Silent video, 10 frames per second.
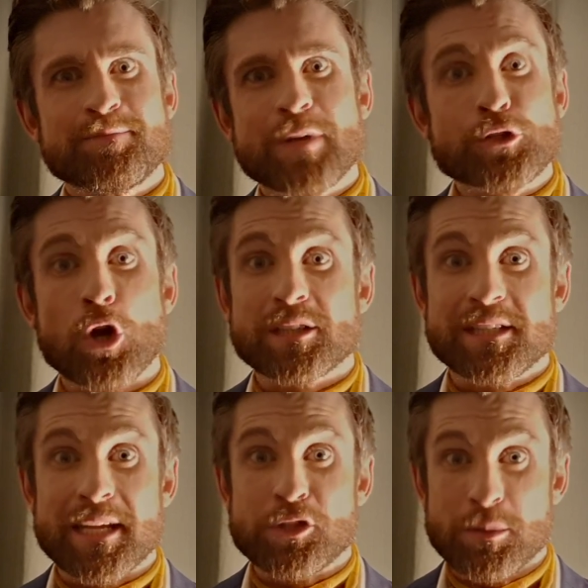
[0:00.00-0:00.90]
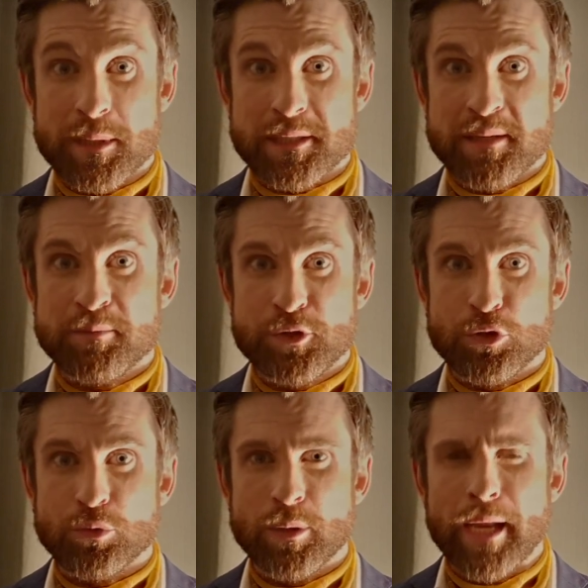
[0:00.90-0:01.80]
Toxie said she missed him
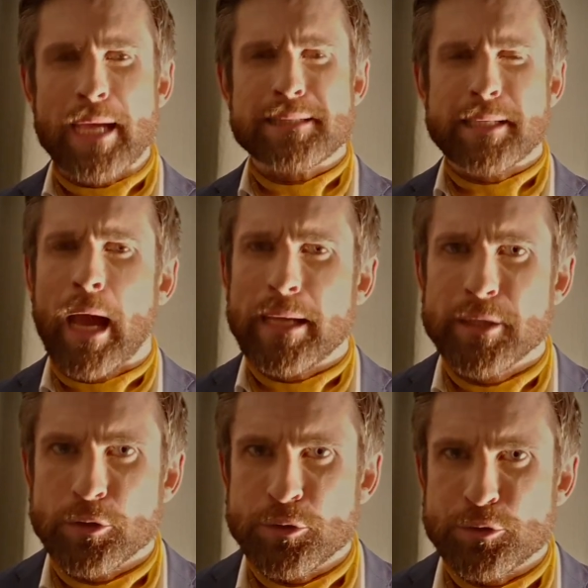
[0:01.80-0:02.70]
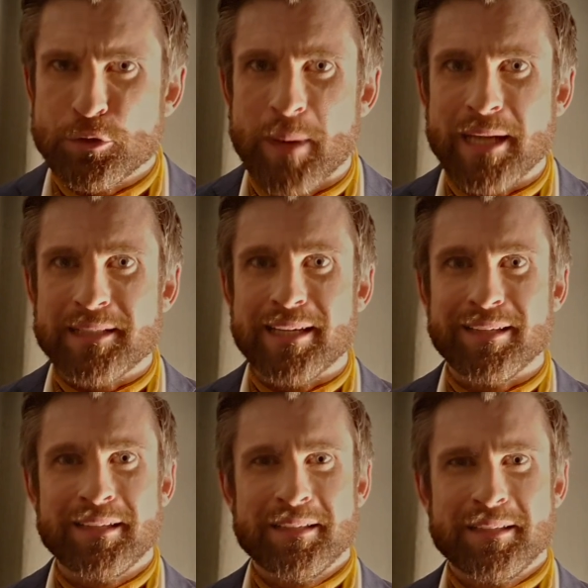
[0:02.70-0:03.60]
too, and I said, I know you do, my dear.
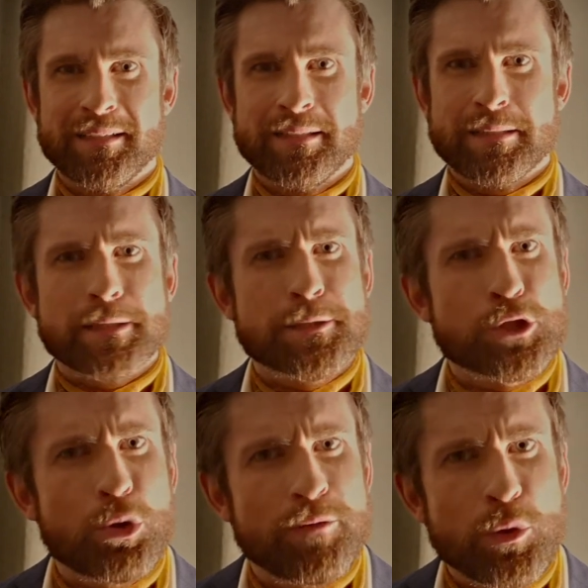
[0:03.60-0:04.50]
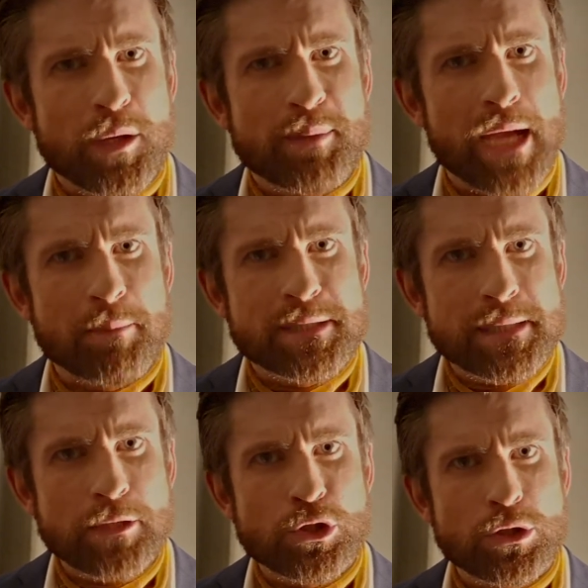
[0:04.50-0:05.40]
The two of you had become
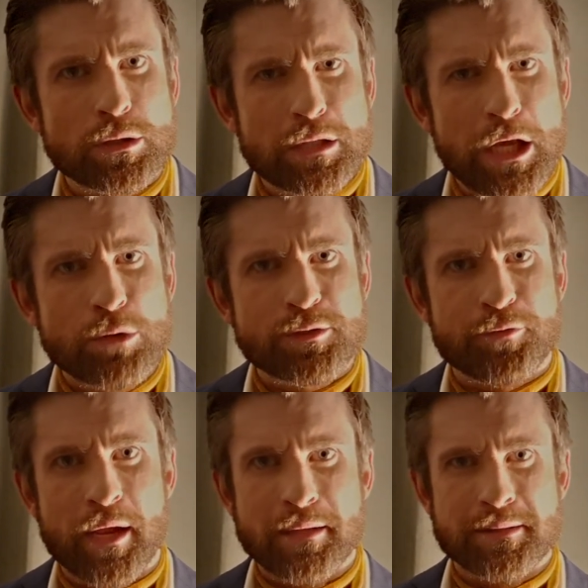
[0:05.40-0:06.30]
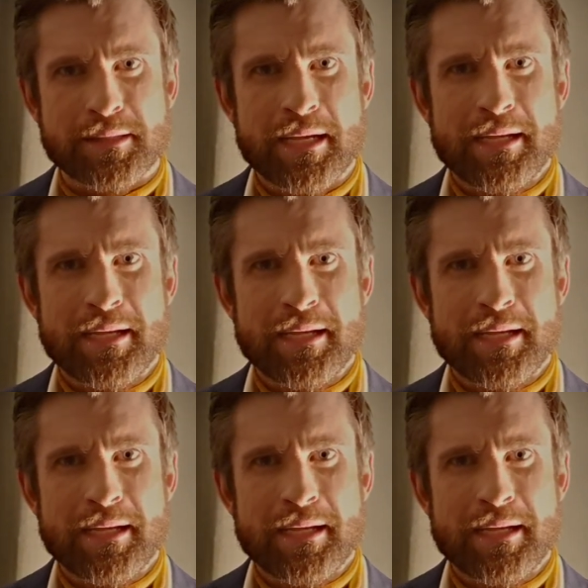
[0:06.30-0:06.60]
such close friends.